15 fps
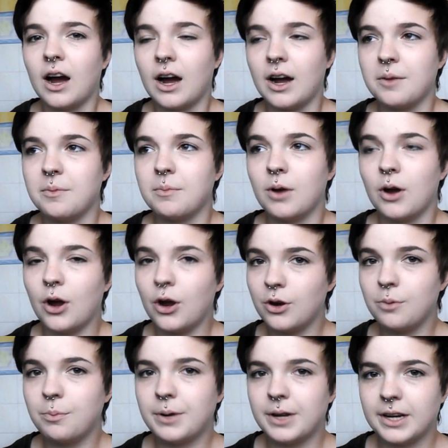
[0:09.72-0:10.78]
I'm
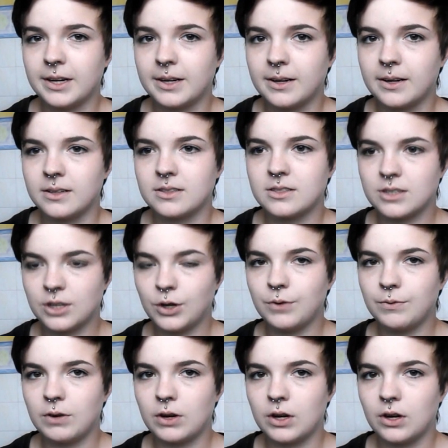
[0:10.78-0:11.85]
hoping
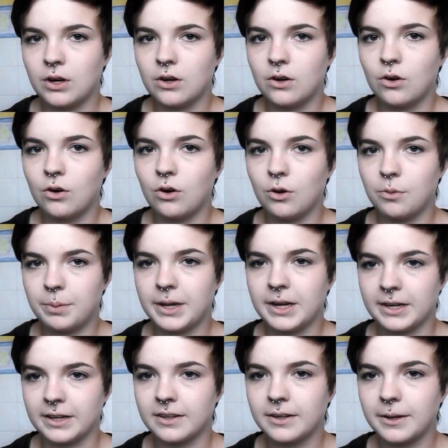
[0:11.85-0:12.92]
silver or
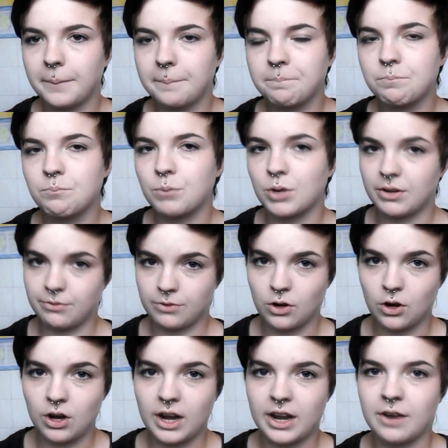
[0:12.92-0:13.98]
pink, but if
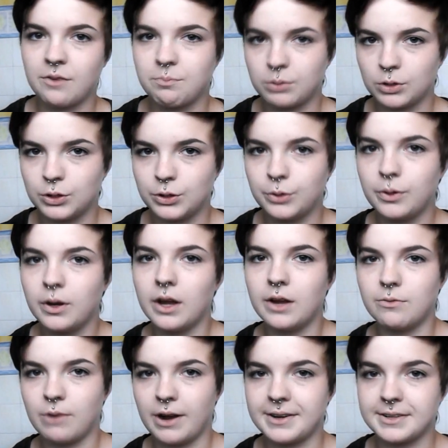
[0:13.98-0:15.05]
not, I have blue
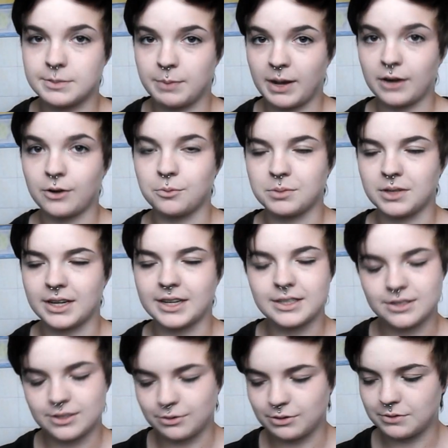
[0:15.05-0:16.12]
and red as backup
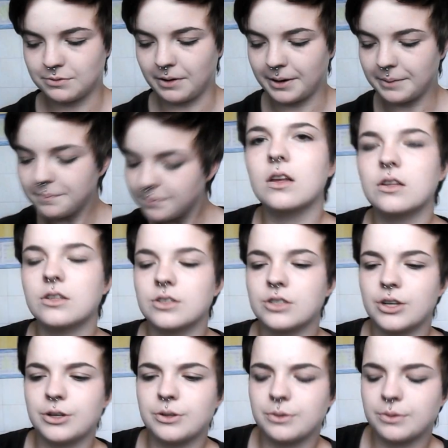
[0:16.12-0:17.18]
dyes, so it's fine.
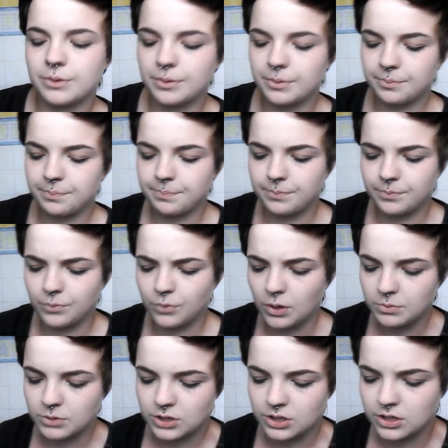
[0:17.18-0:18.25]
So,
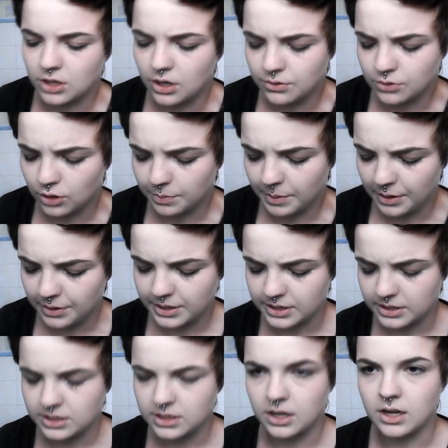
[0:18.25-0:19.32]
what I'm just going to start off talking about
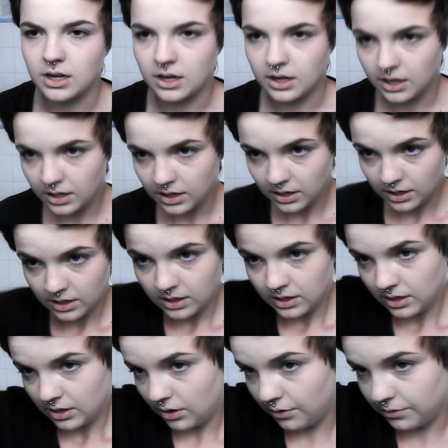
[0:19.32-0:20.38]
is,
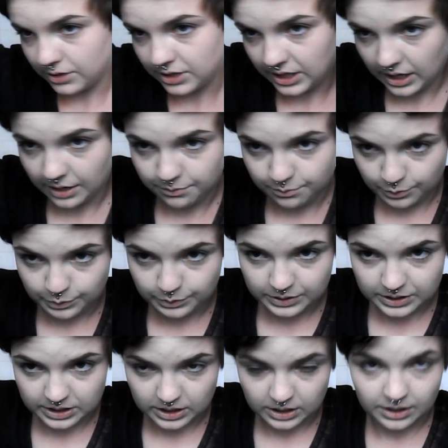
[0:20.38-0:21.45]
obviously I have
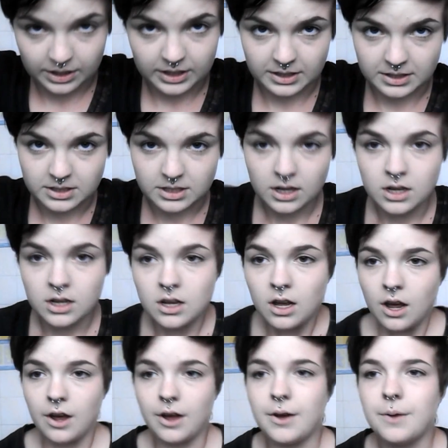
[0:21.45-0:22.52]
roots and things.
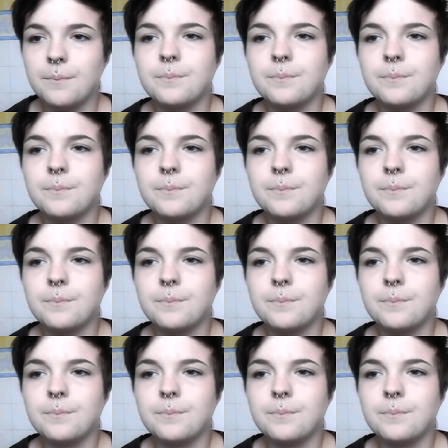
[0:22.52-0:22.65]
I